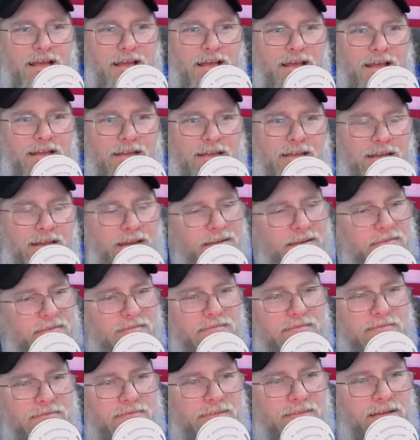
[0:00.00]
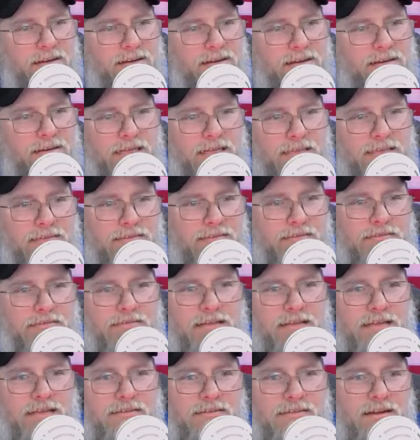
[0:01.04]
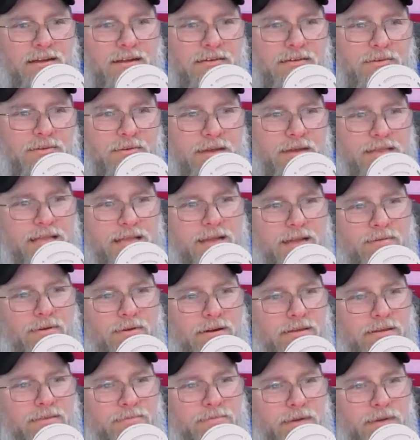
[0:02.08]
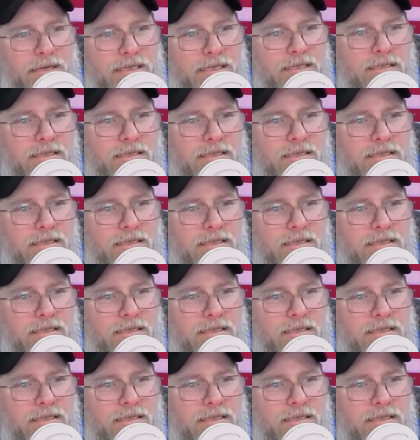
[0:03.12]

No, John, that's not the way that works, buddy.